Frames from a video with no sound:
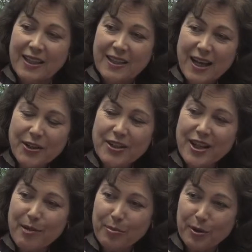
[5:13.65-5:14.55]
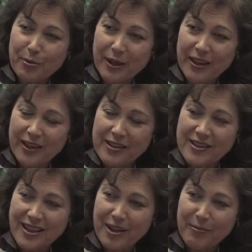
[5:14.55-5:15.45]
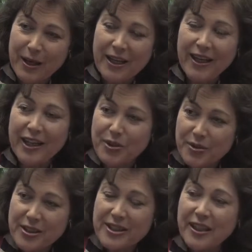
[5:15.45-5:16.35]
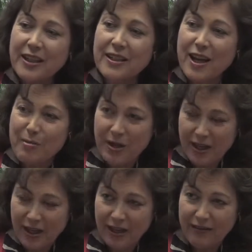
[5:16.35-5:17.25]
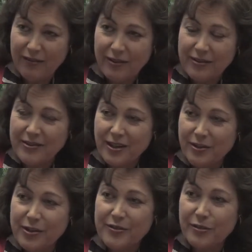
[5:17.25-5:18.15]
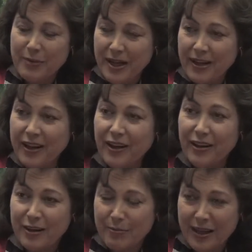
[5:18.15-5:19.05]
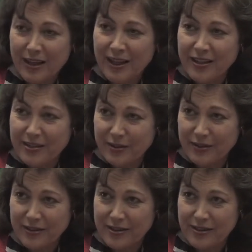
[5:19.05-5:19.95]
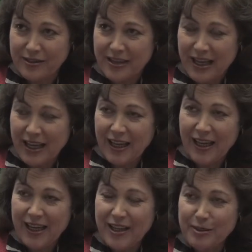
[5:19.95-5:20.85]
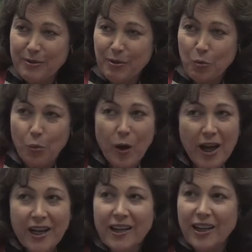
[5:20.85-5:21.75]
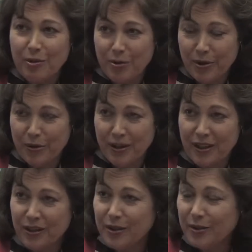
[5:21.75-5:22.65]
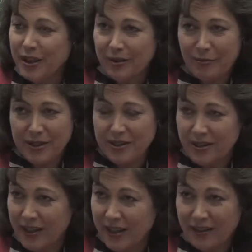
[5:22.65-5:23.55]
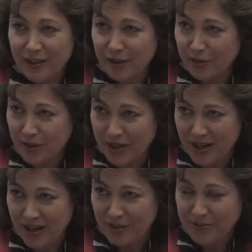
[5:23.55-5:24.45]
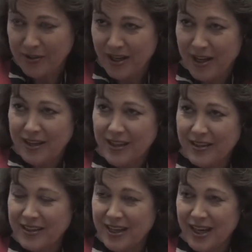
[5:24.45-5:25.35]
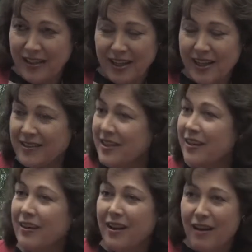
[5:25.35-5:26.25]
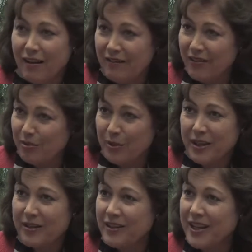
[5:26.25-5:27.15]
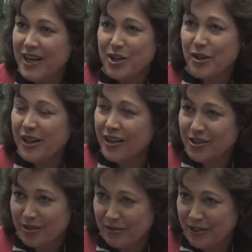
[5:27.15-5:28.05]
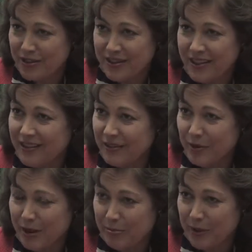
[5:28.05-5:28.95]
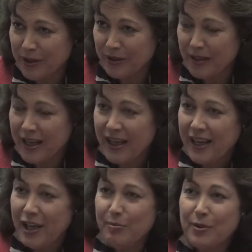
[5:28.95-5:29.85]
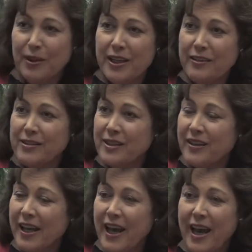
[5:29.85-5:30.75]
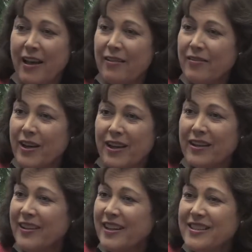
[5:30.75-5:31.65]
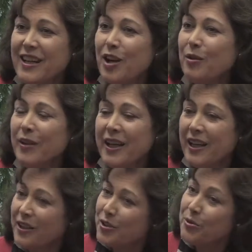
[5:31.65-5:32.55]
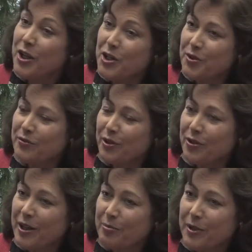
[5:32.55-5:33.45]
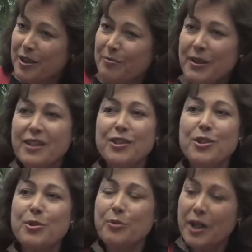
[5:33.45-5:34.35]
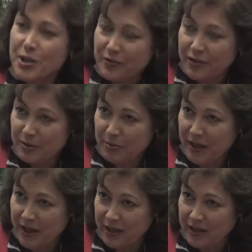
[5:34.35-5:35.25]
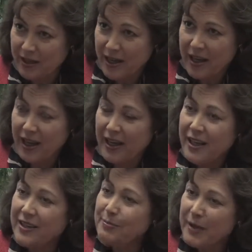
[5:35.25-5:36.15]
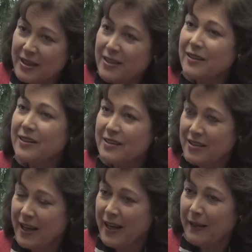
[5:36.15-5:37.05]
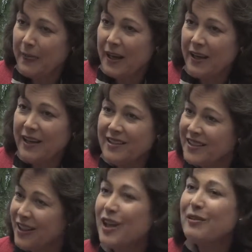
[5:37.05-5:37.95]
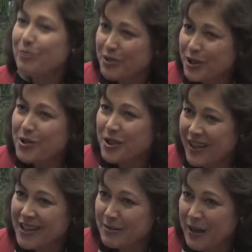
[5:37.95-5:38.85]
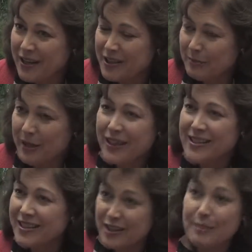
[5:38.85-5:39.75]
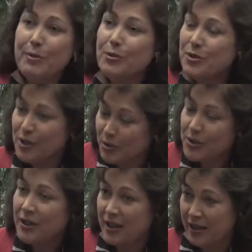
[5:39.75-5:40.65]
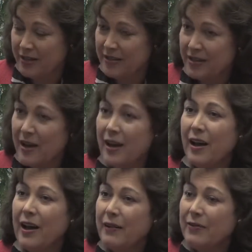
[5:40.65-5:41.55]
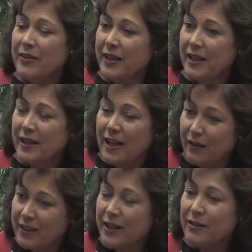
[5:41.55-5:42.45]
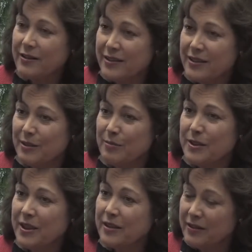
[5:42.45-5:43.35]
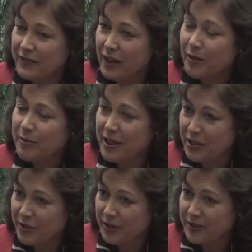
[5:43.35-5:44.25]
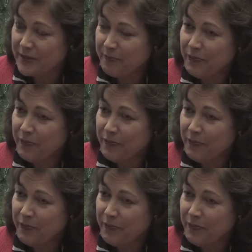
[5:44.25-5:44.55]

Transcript: Dr. Don Berwick is an interesting nominee for the Centers for Medicare and Medicaid Services. He has been widely quoted, including recently in the New York Times, as saying that he's in love with the National Health Service in Great Britain. He believes that that's not only a treasure for Great Britain, but it's a treasure for the planet. And he's basically saying that he's in love with socialized medicine because it is the most socialized of the healthcare systems in the developed countries.